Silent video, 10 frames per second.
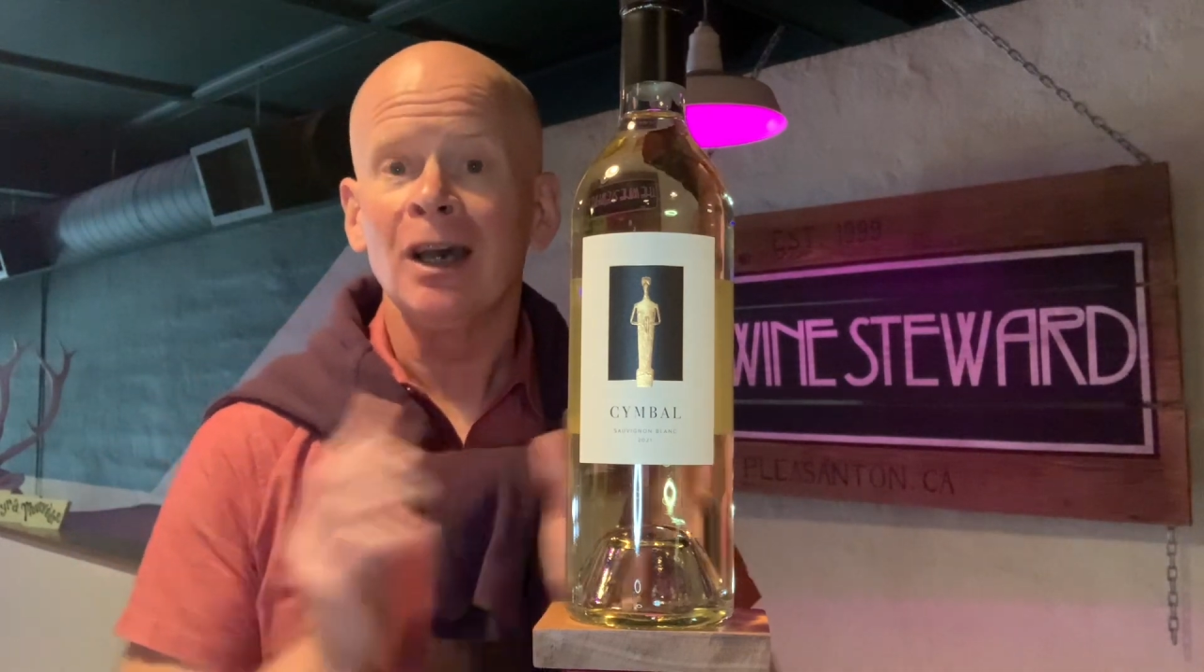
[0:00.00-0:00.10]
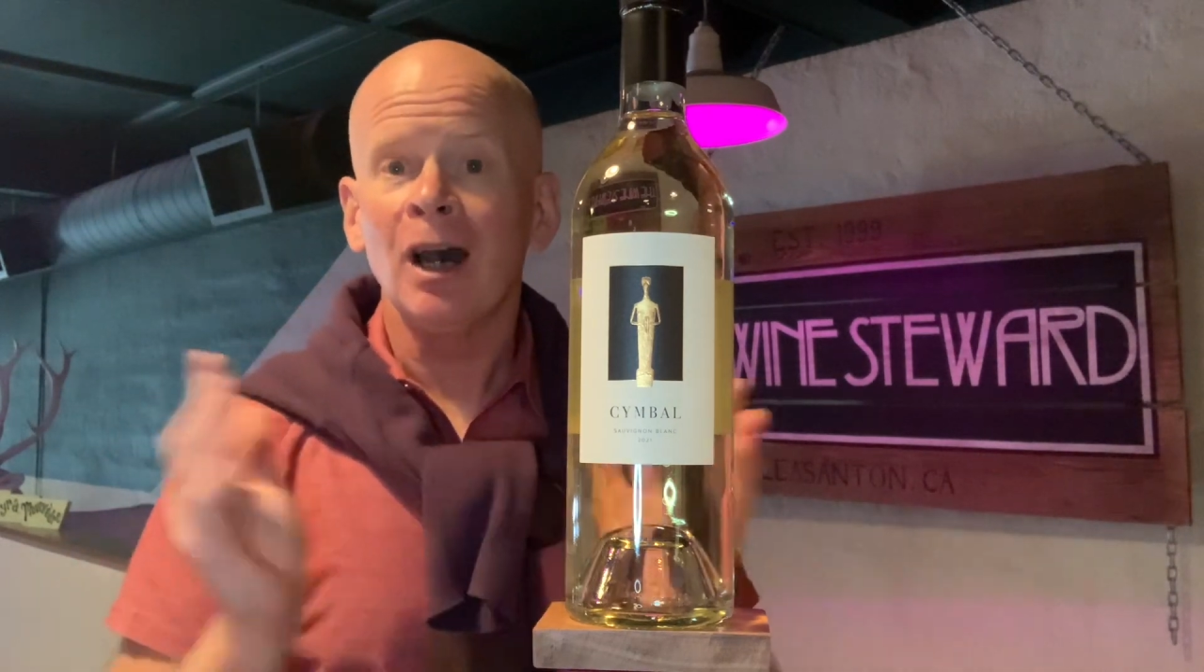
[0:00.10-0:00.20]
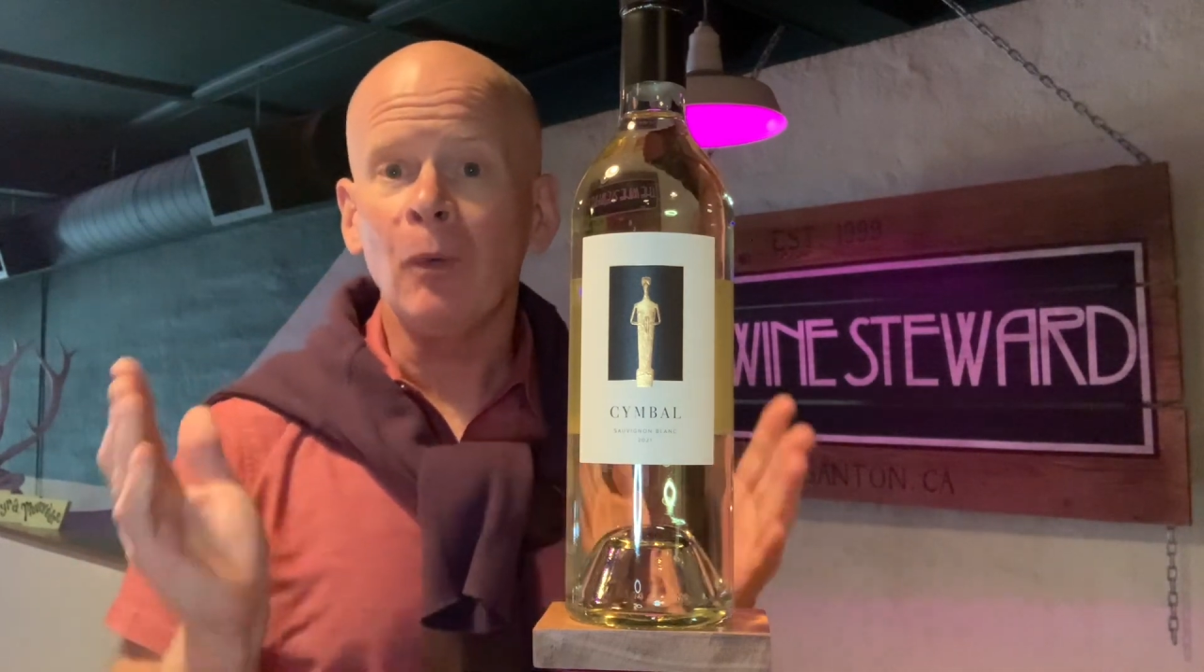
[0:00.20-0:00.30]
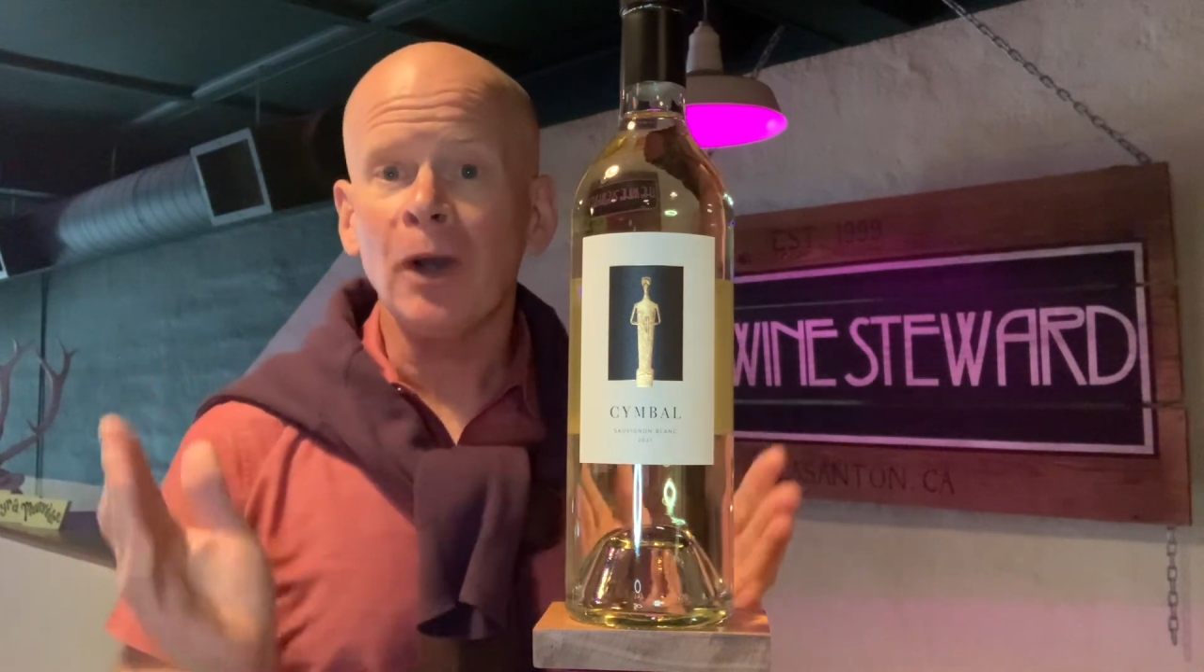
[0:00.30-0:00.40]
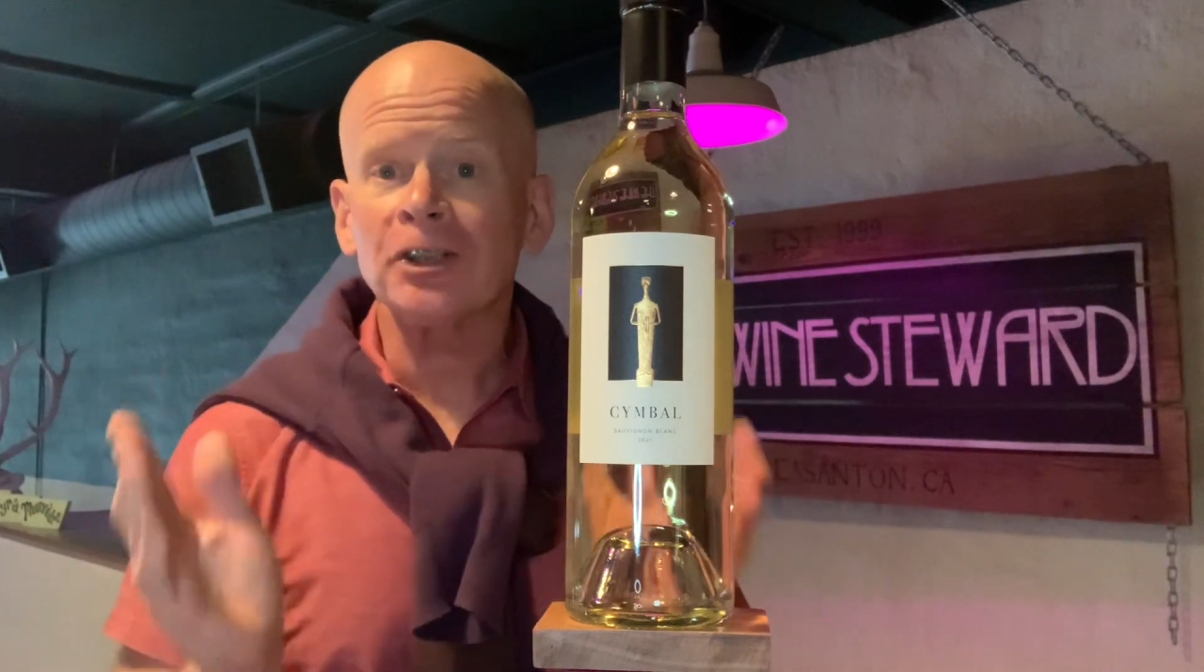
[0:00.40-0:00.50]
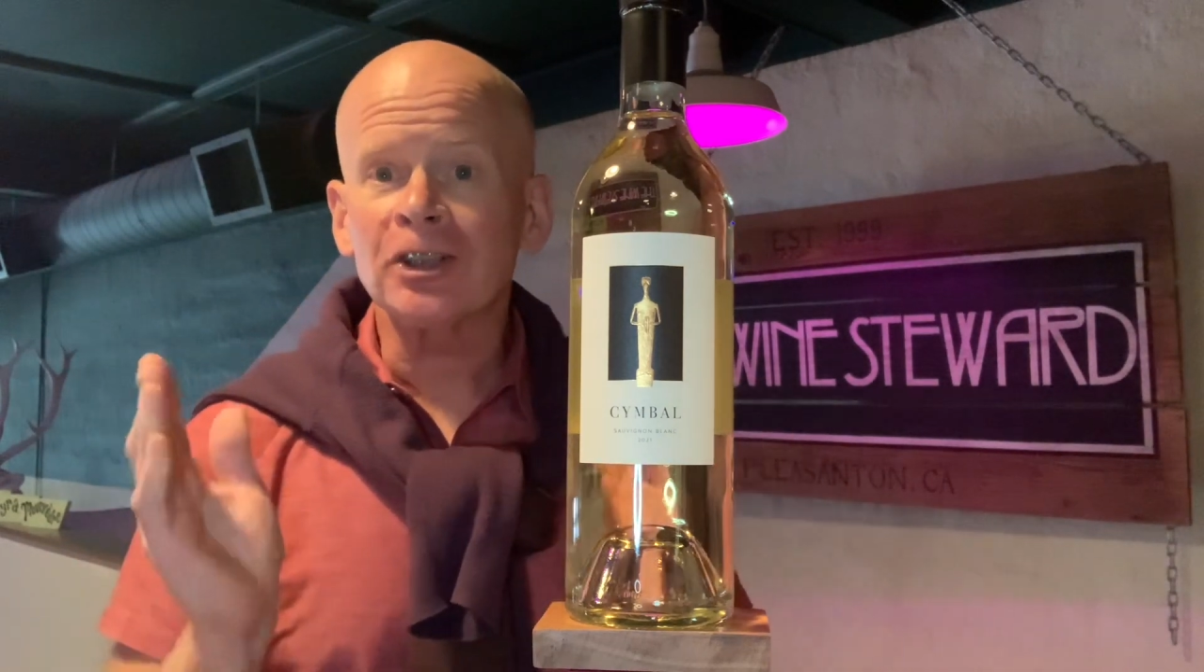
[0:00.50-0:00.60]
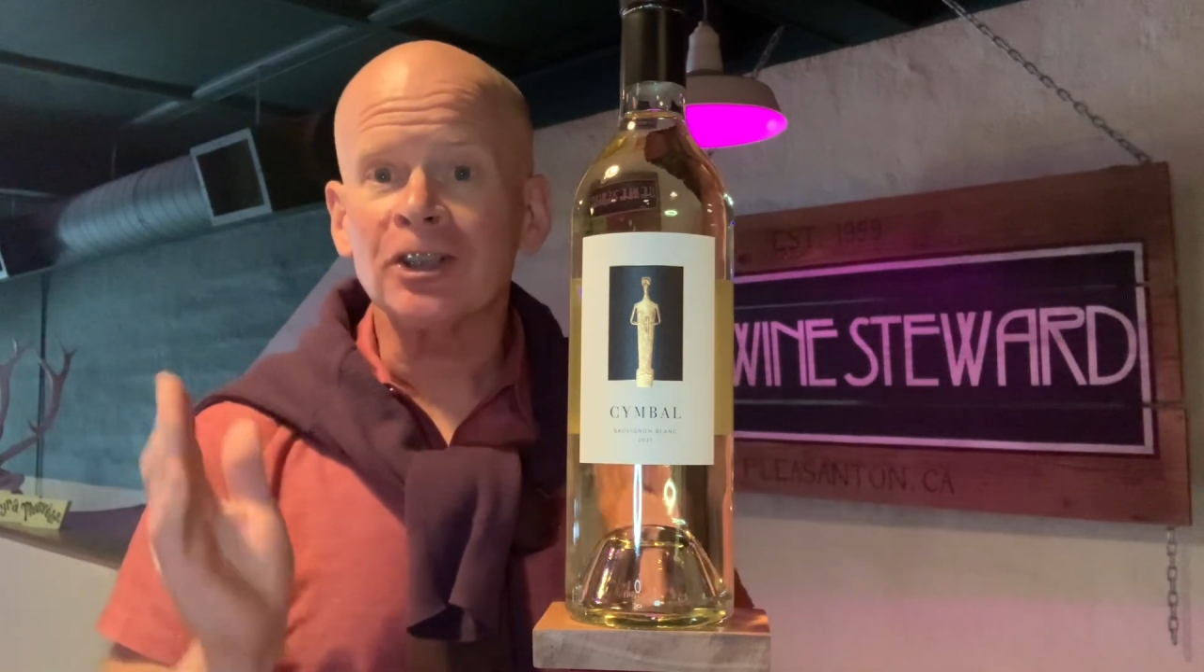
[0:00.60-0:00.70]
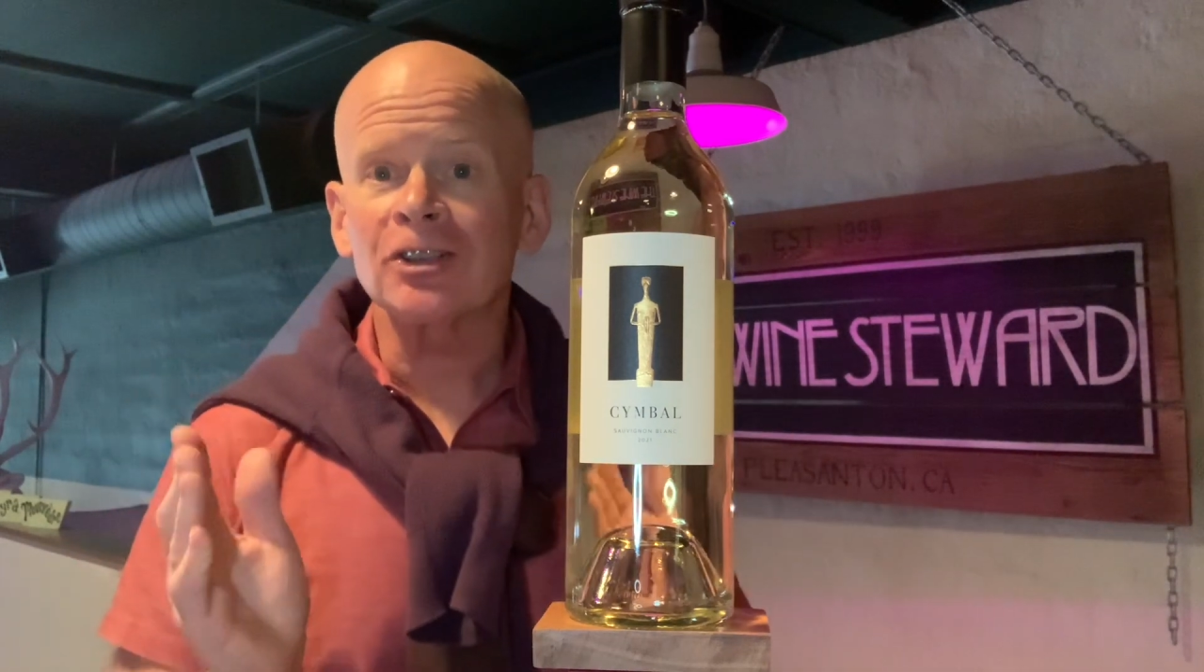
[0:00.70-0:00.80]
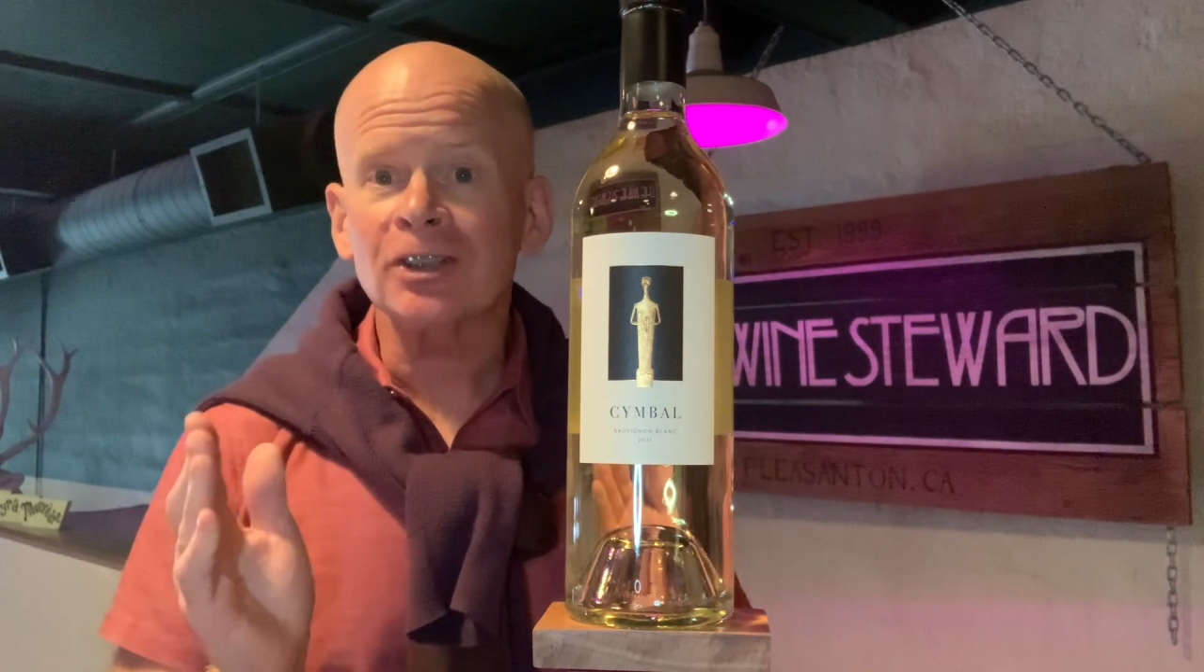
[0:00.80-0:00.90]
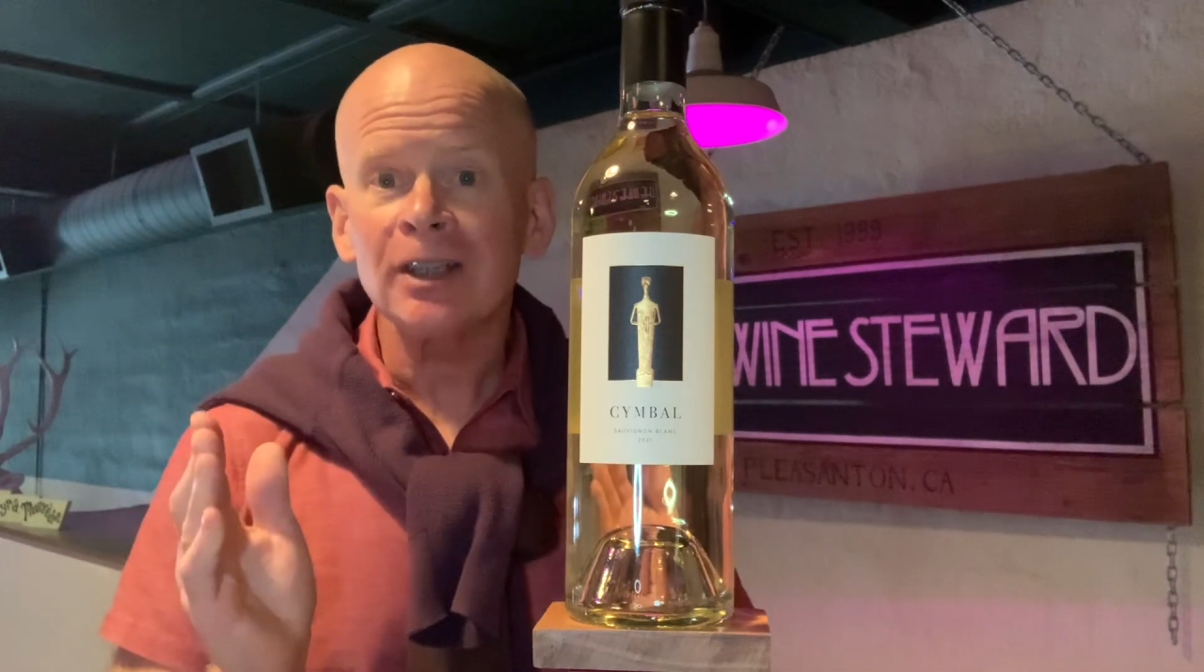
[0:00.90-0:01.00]
a
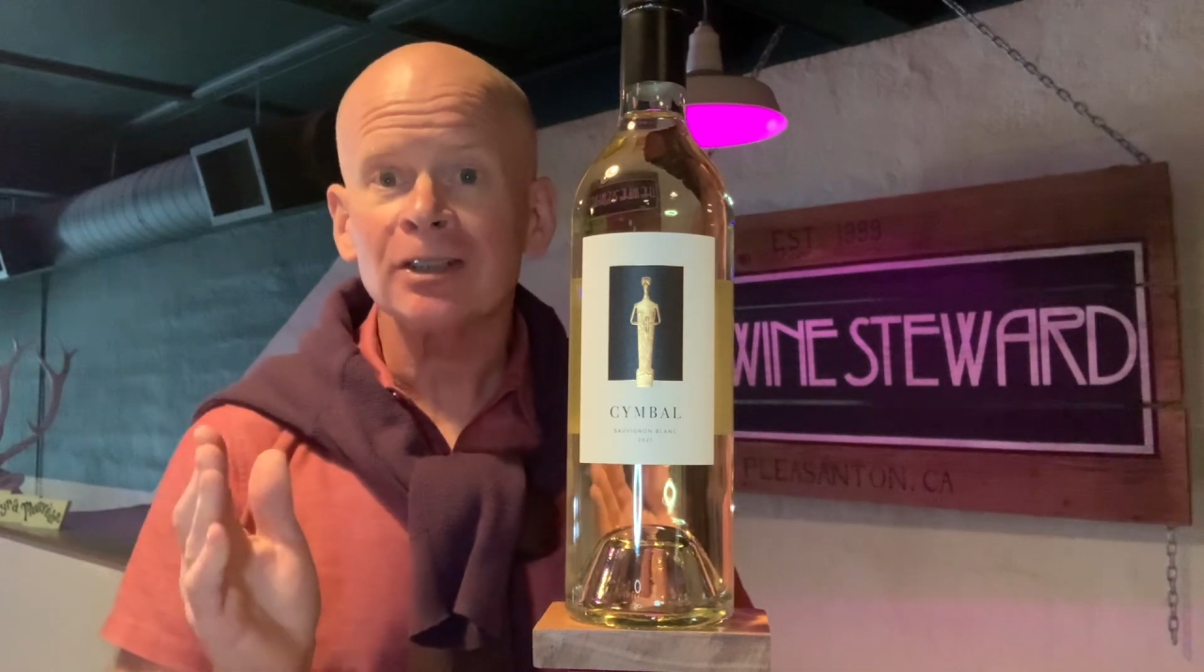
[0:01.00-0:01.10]
Washington State